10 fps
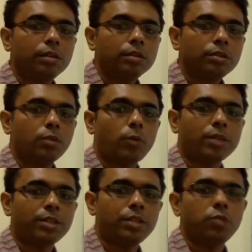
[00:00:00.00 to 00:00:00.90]
So the
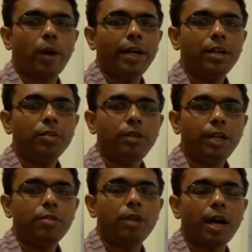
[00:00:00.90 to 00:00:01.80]
question is, why do you
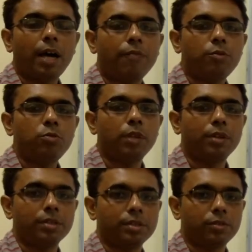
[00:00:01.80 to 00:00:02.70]
need to have two
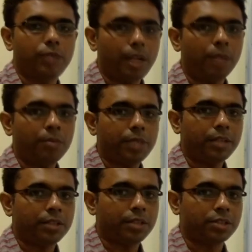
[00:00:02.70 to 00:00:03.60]
addresses? We'll come to that
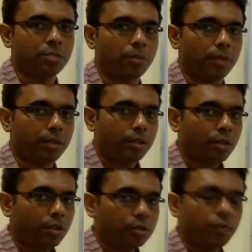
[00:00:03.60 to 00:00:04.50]
in just a minute.
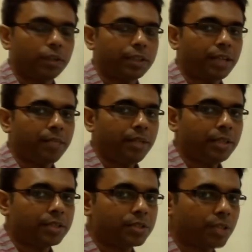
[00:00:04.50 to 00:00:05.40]
So for the time being,
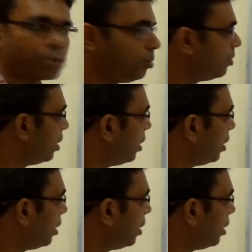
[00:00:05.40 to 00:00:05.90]
let's assume